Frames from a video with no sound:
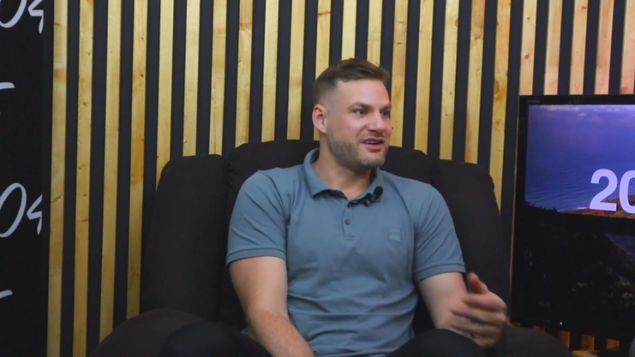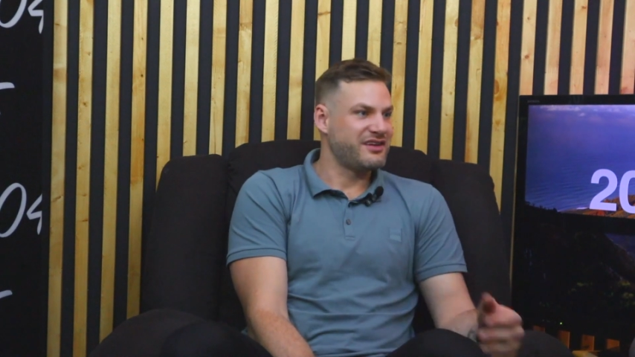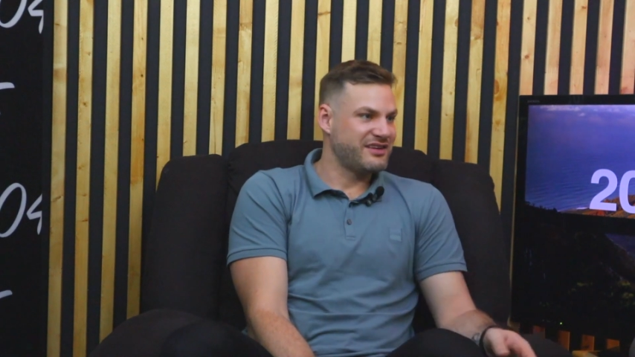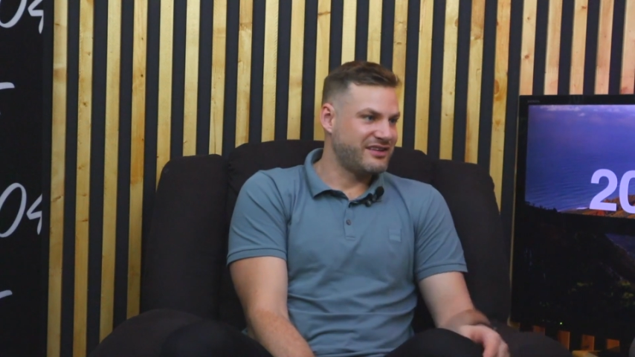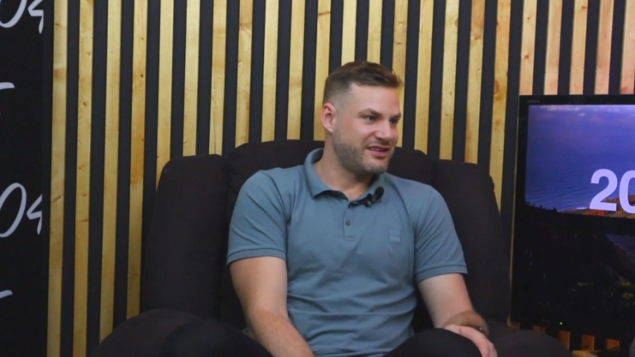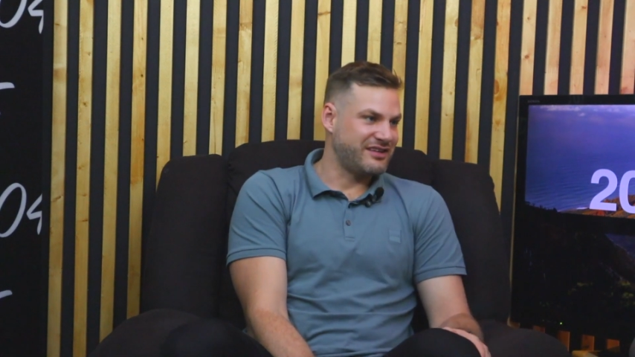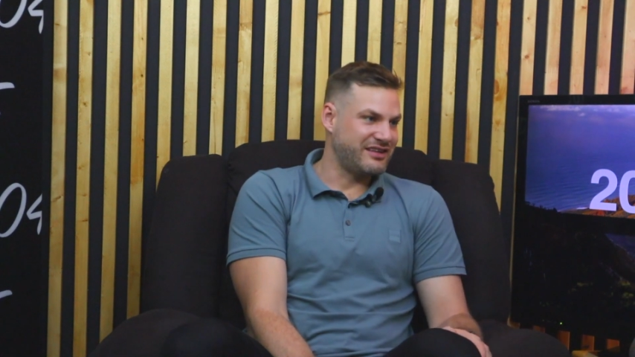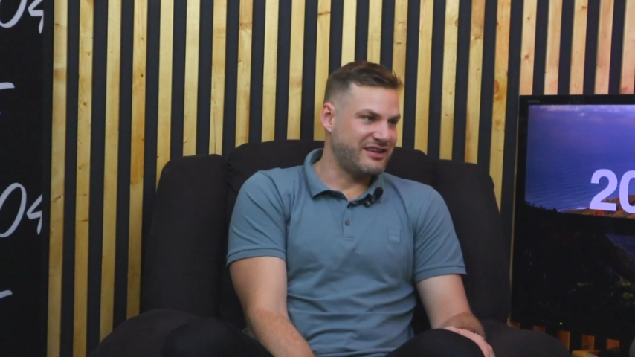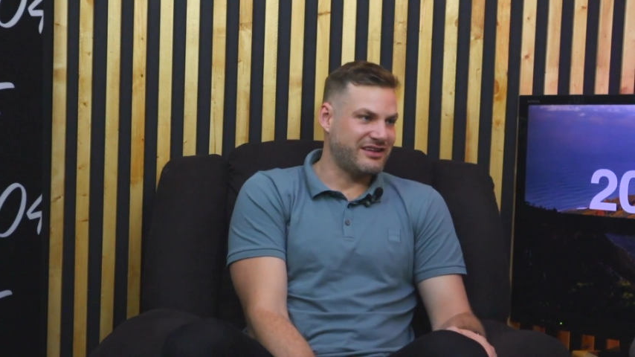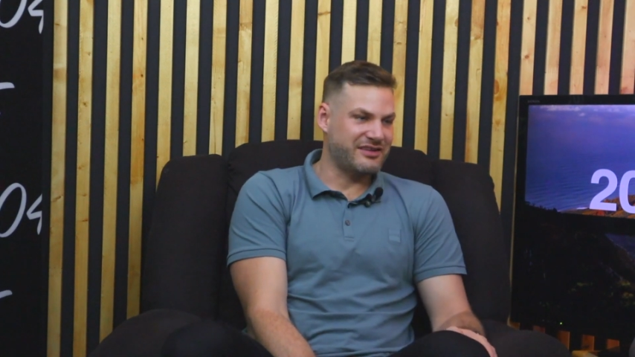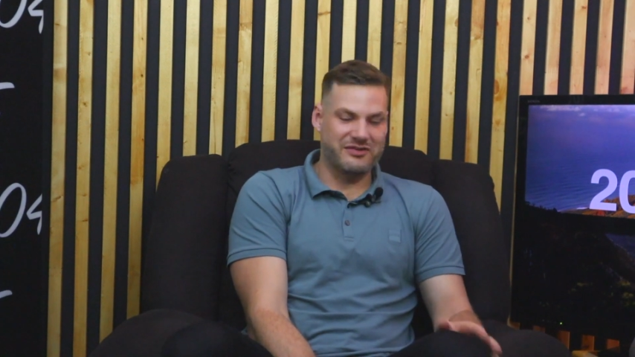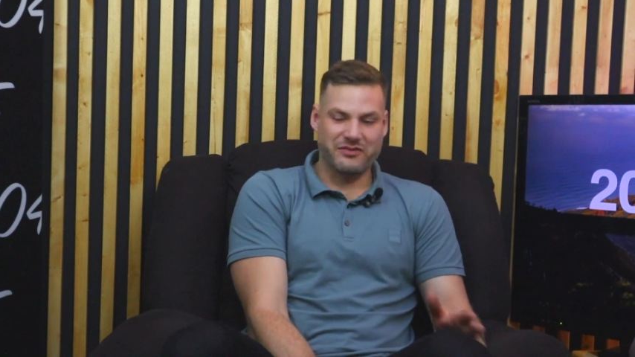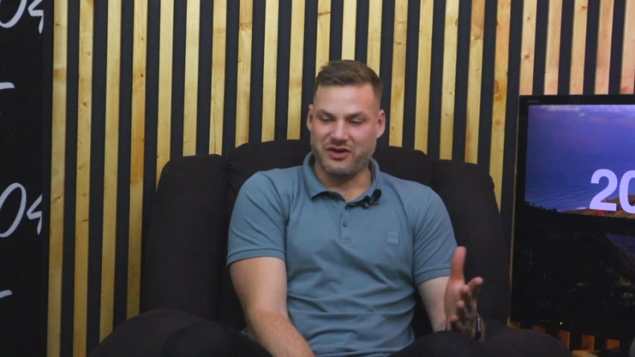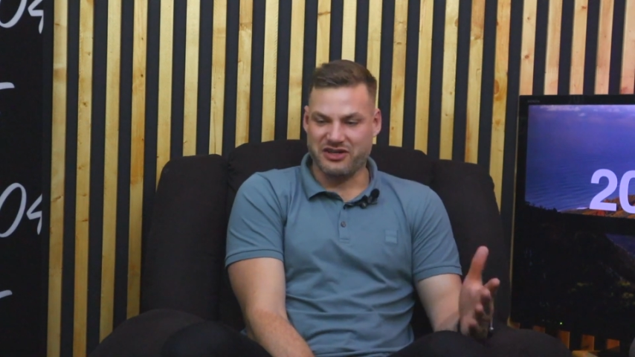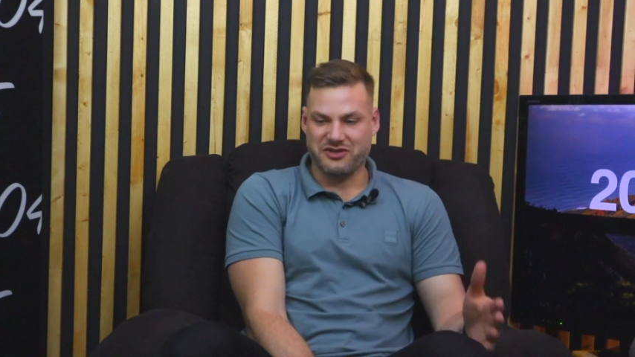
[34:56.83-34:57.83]

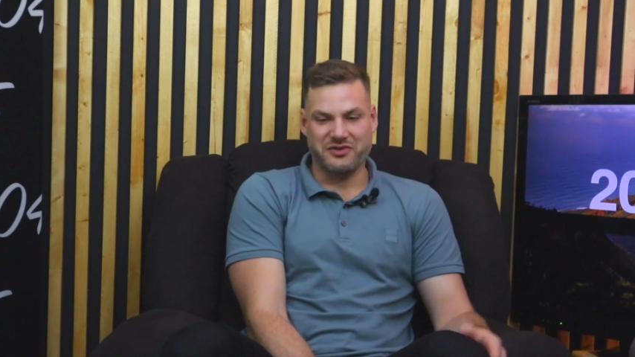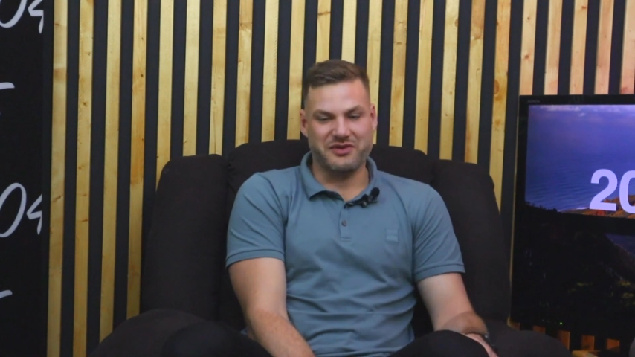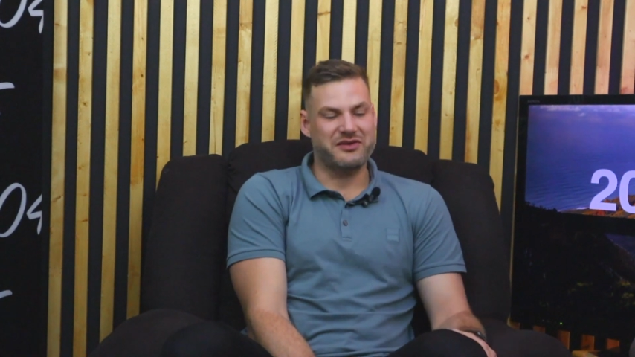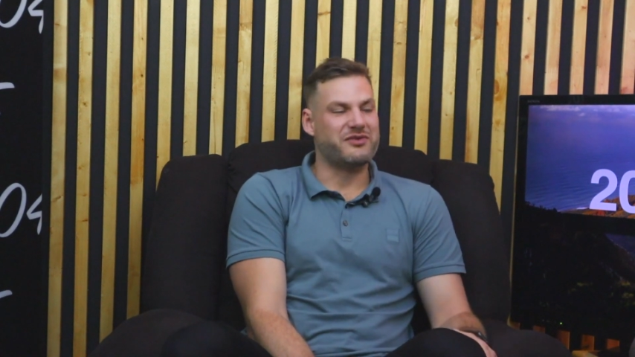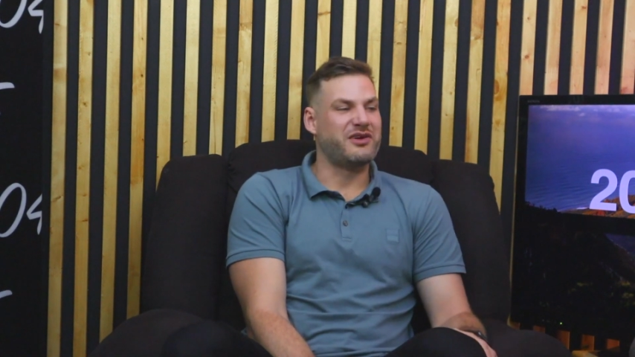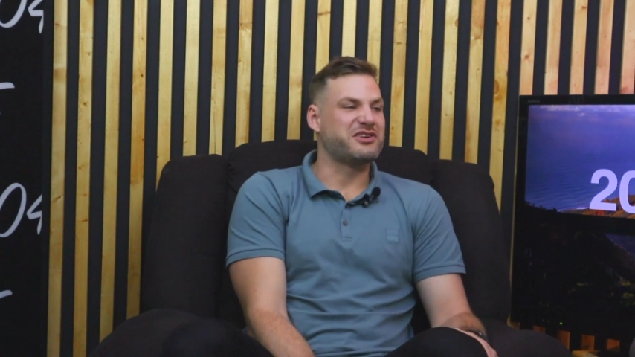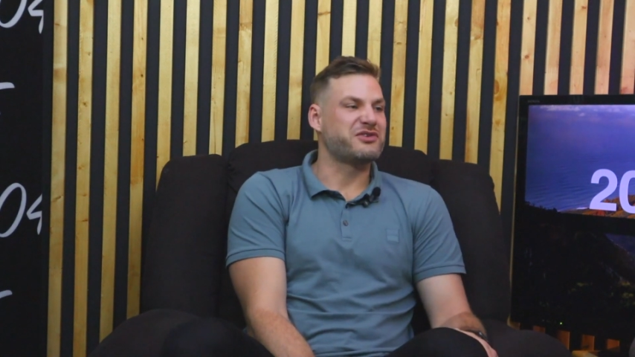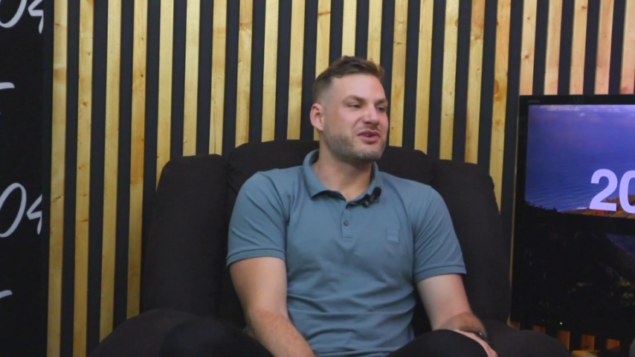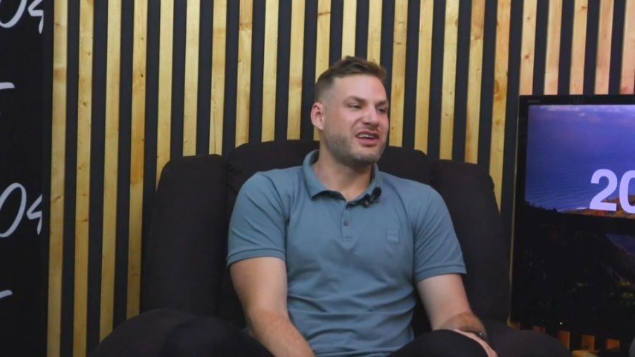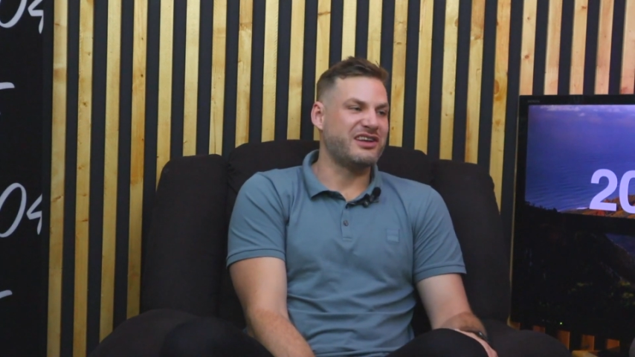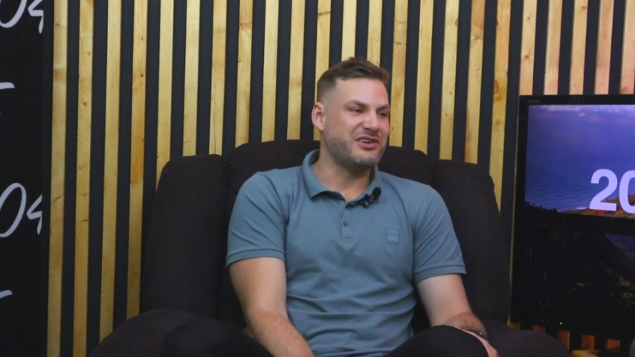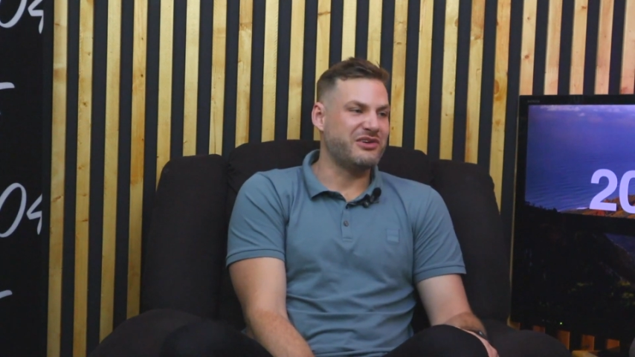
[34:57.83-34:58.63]
Watch me. Watch what I do.